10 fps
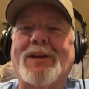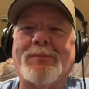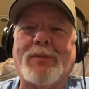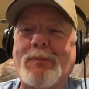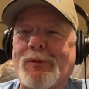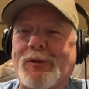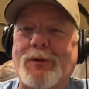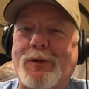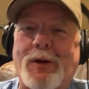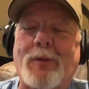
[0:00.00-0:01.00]
people
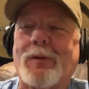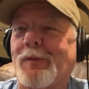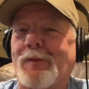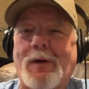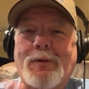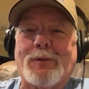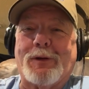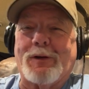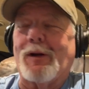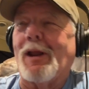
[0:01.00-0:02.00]
doing it on their phone
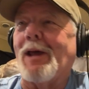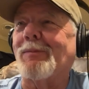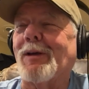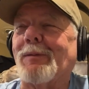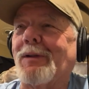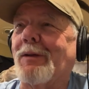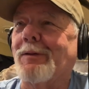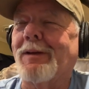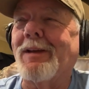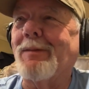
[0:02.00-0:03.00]
and their laptop.
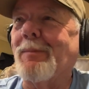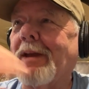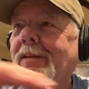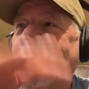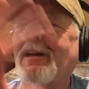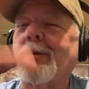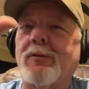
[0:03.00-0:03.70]
Now back then it